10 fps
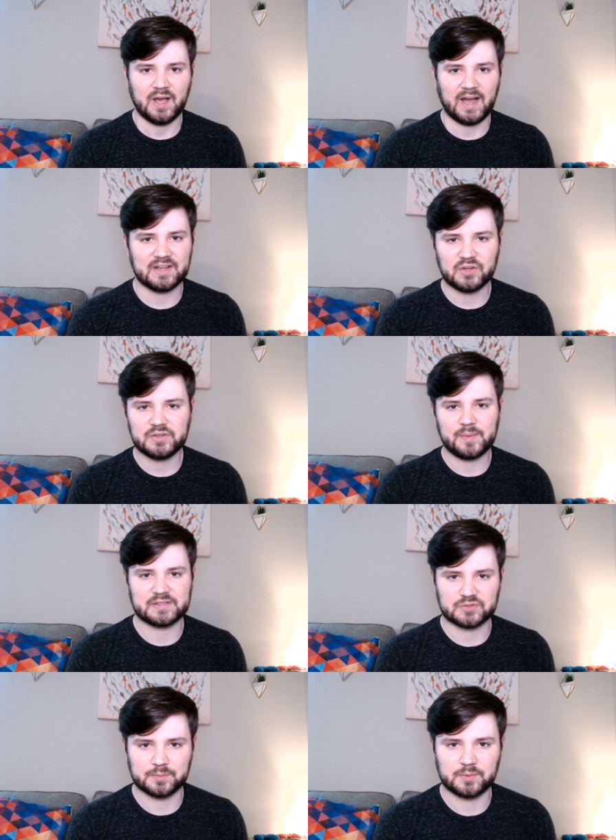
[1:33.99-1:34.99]
I learned
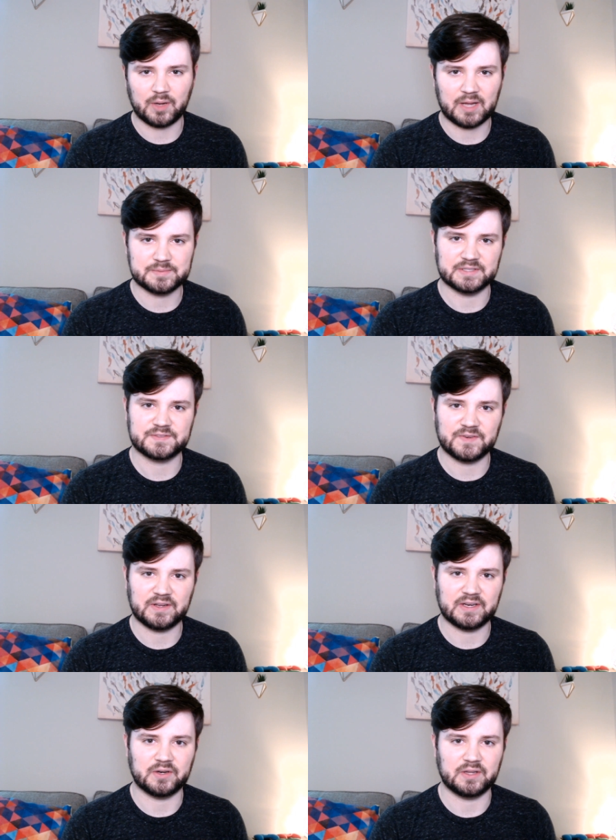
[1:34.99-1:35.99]
about scriptable objects
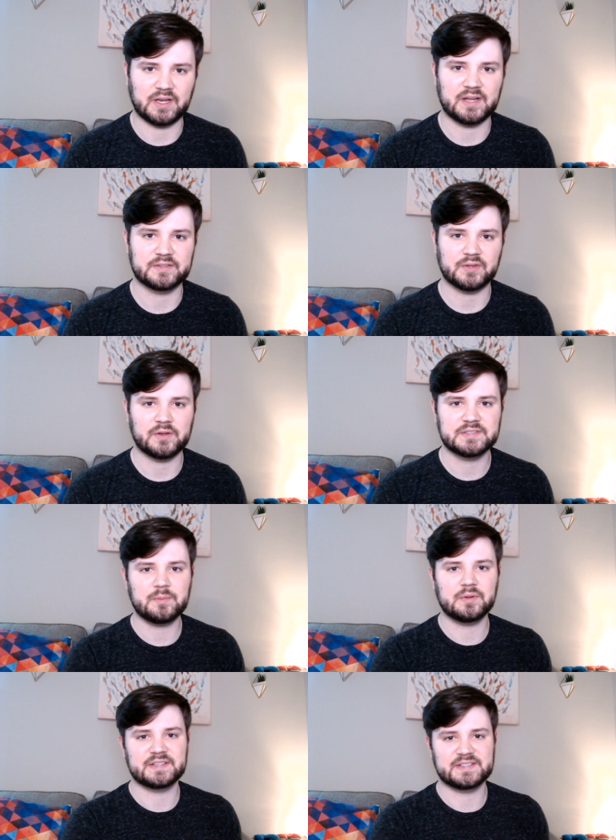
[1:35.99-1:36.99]
fairly early on, so I was
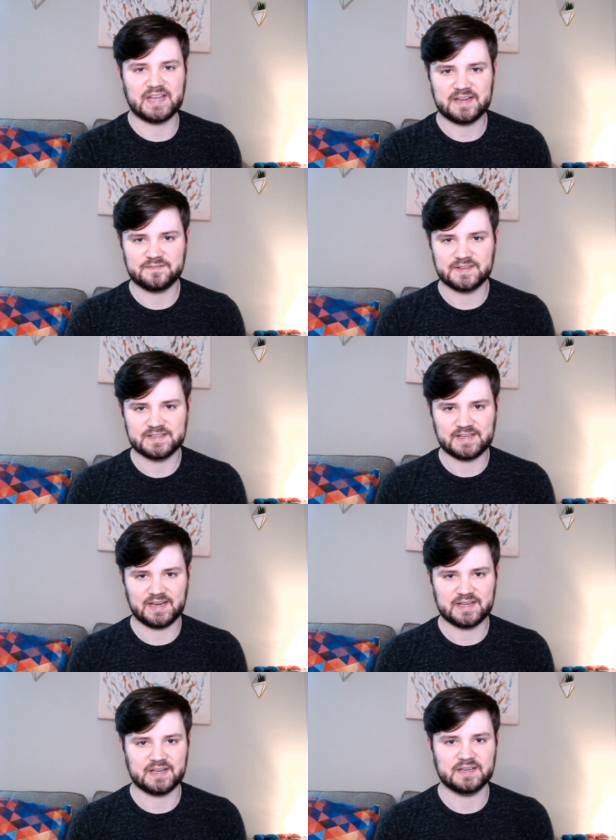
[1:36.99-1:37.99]
able to save the
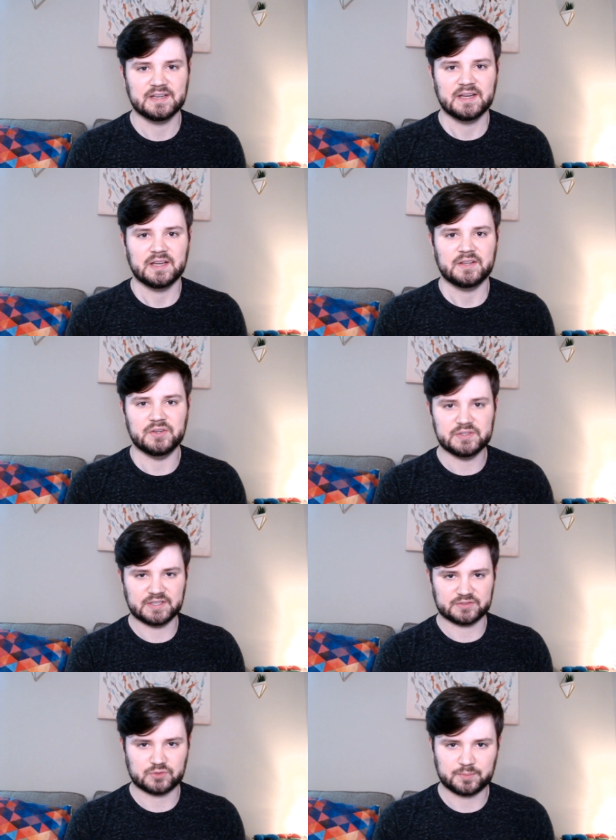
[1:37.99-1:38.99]
data
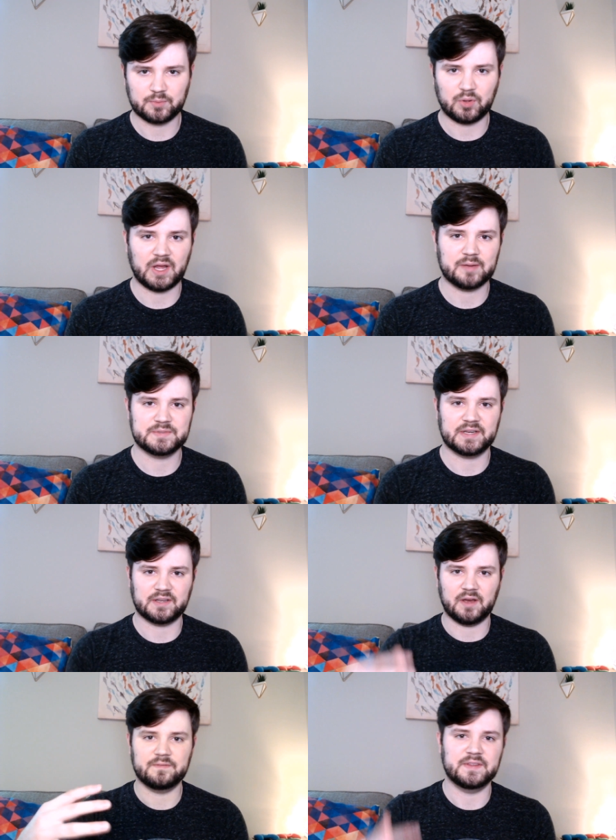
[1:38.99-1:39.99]
using a scriptable
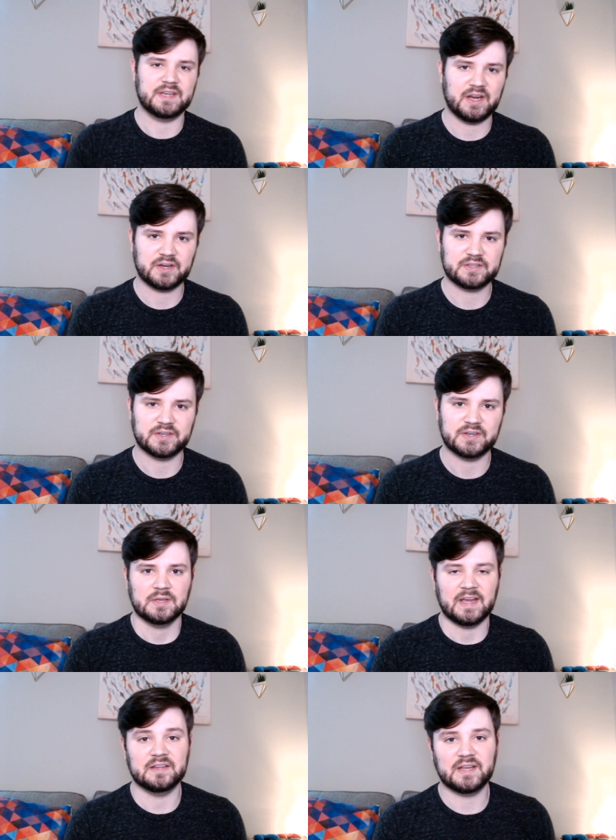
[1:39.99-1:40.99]
object of the character,
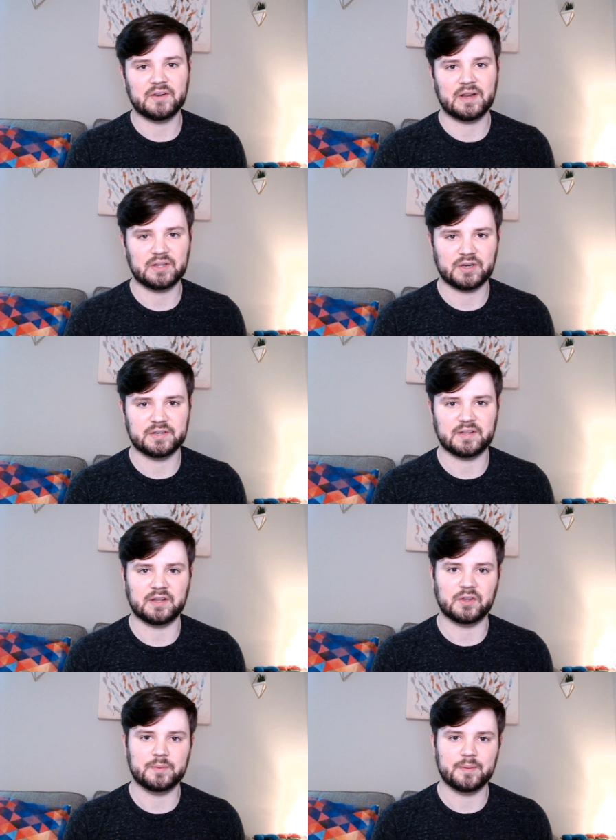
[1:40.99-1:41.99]
and later I learned a
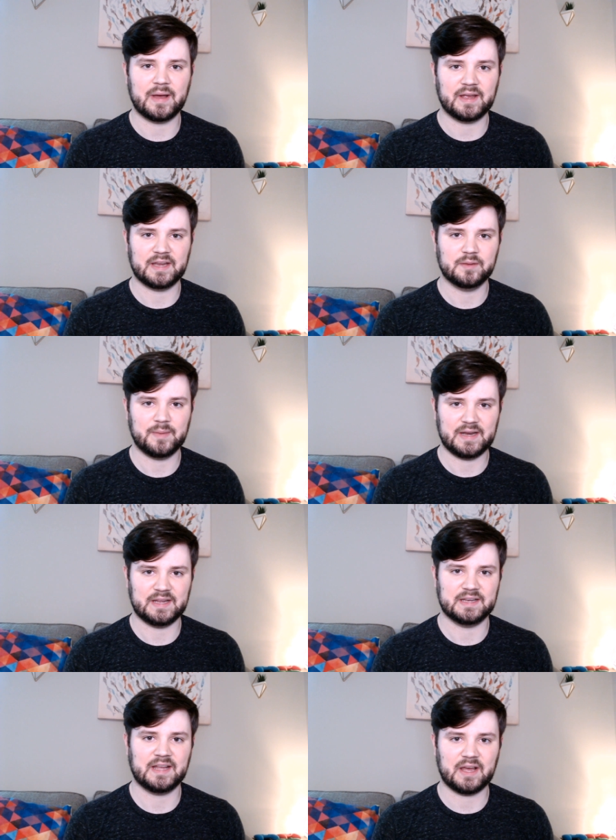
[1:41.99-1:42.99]
little bit about
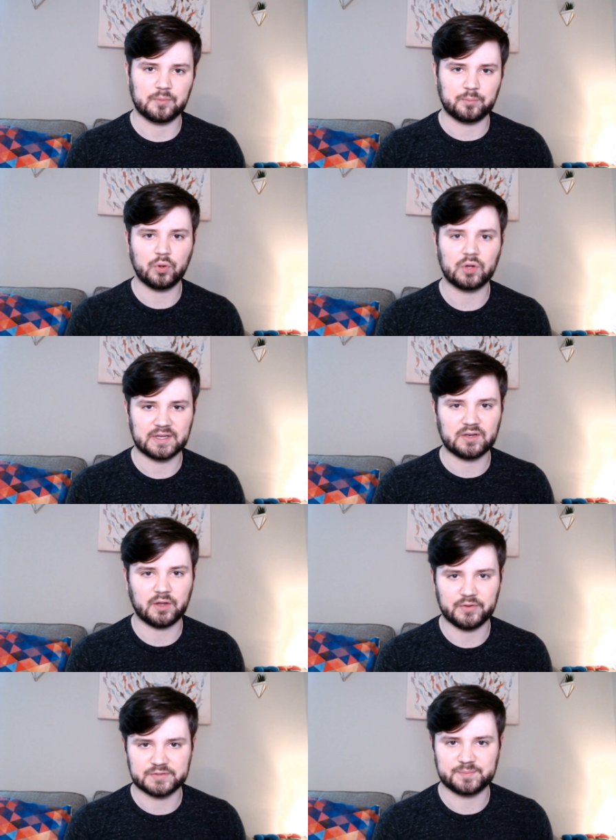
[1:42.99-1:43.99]
animating and how to pull in
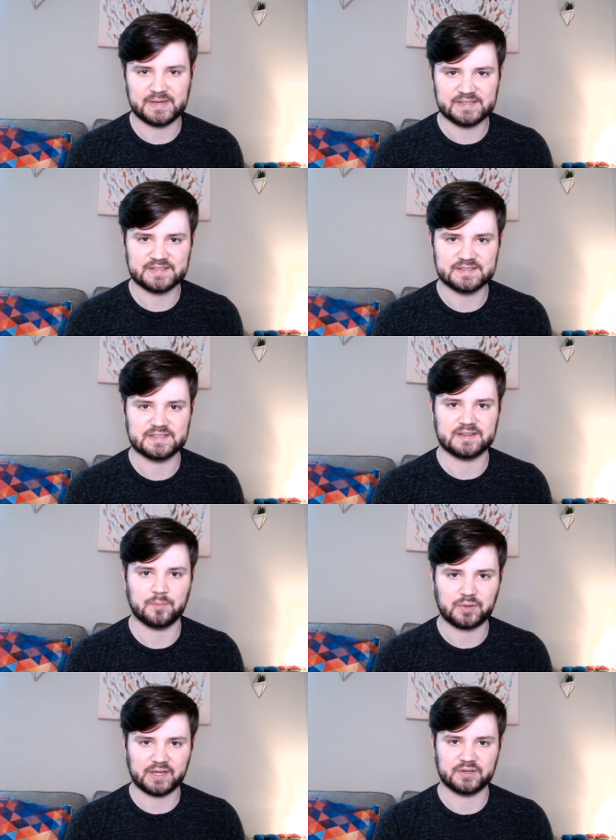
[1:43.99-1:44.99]
all those pieces that the
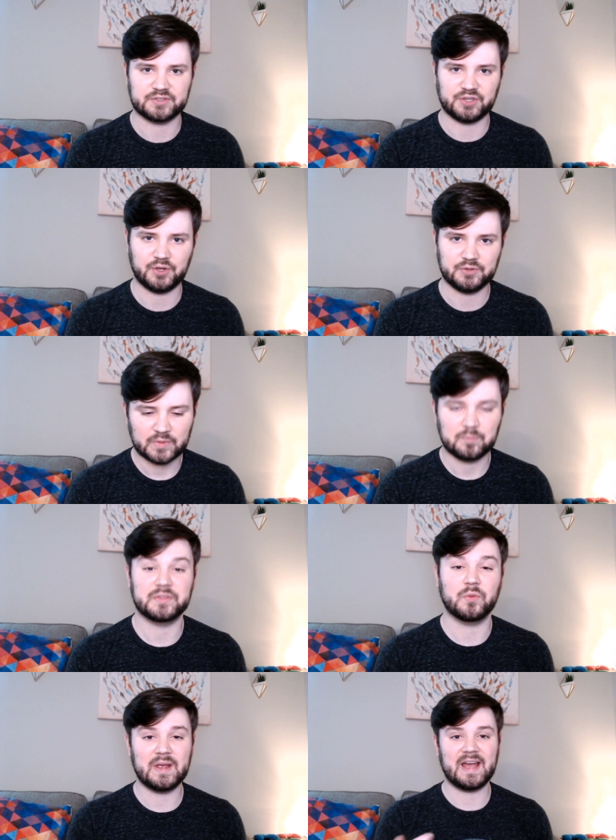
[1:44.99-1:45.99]
player chose.
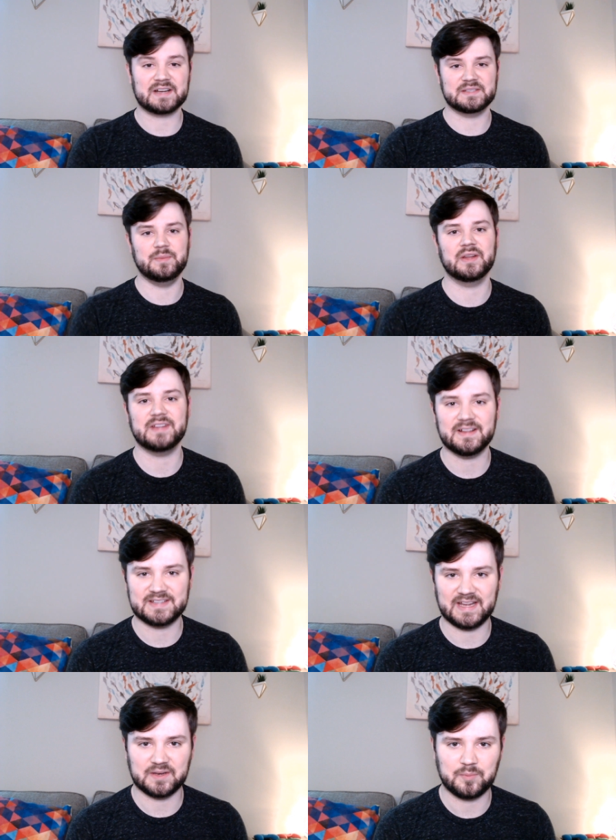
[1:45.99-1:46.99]
But the way I actually built out
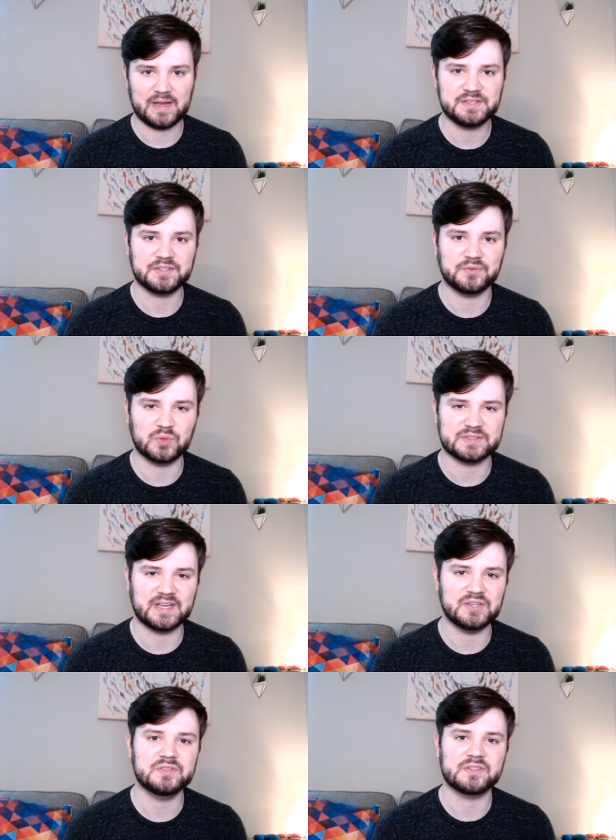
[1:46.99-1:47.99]
the animation was I
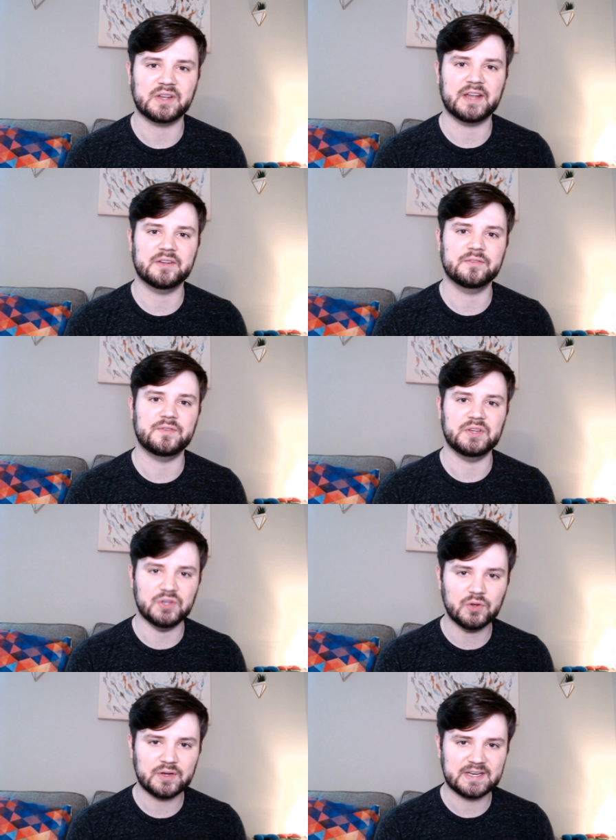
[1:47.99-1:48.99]
used a lot of
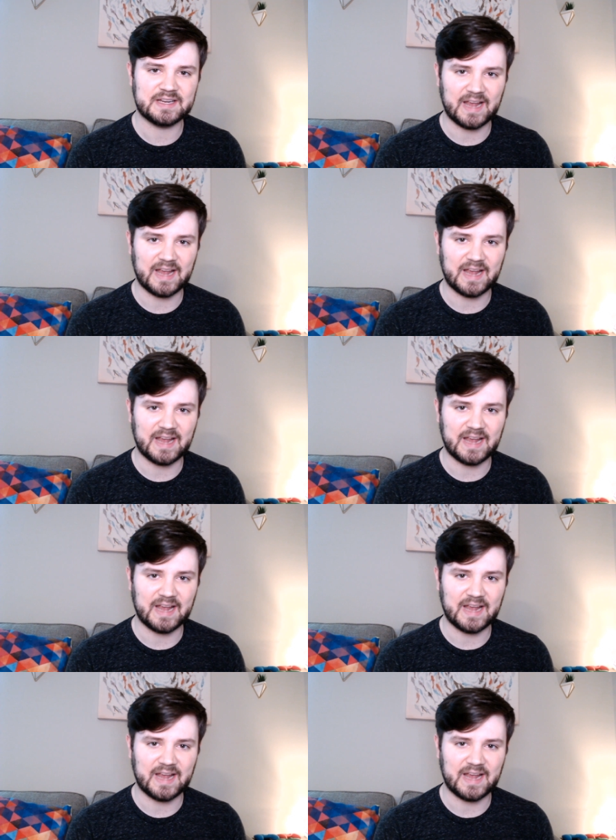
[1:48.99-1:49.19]
Unity